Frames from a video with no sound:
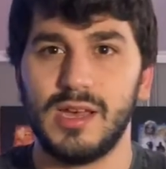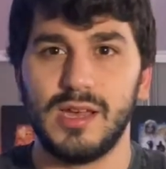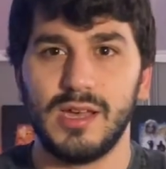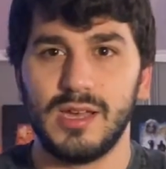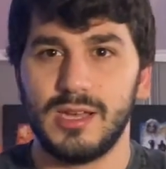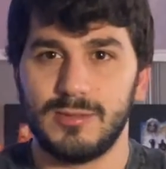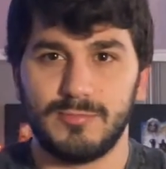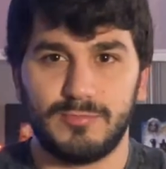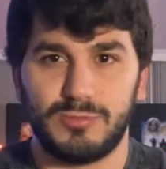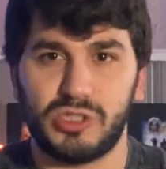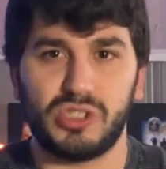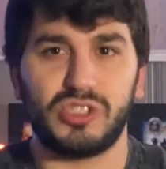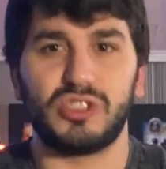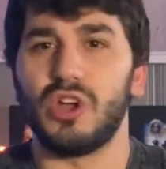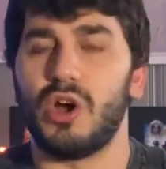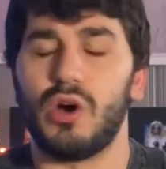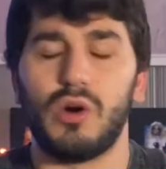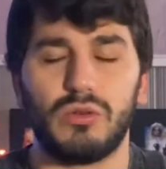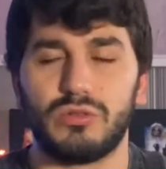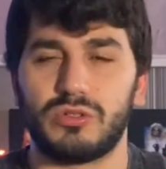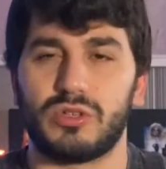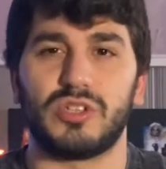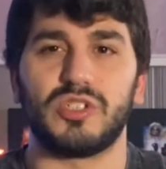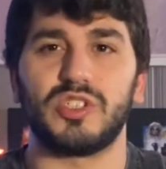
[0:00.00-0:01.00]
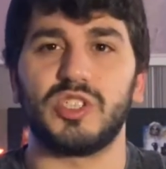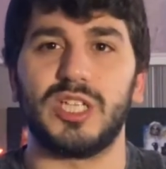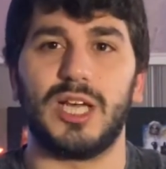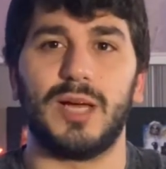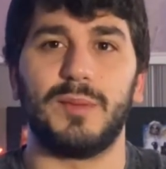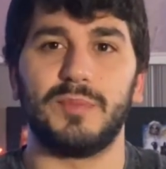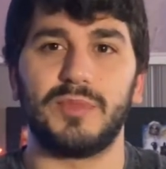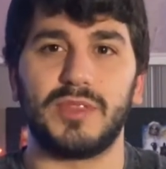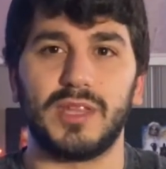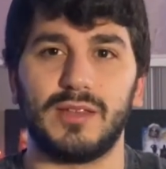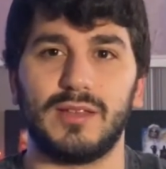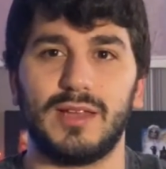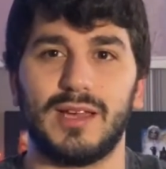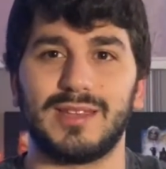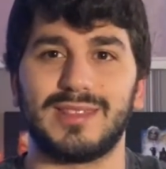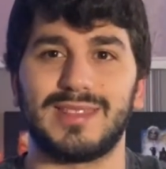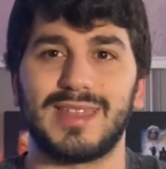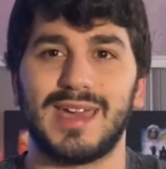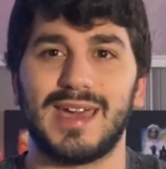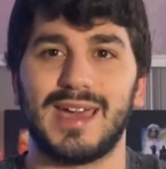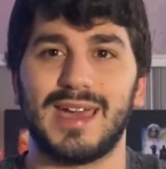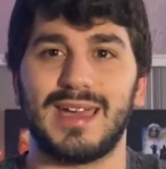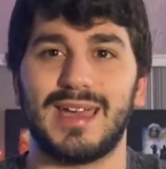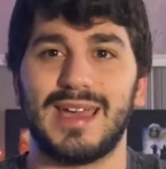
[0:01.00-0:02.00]
stone or something like
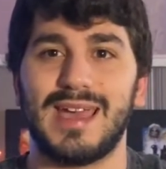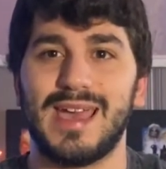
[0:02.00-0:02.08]
that,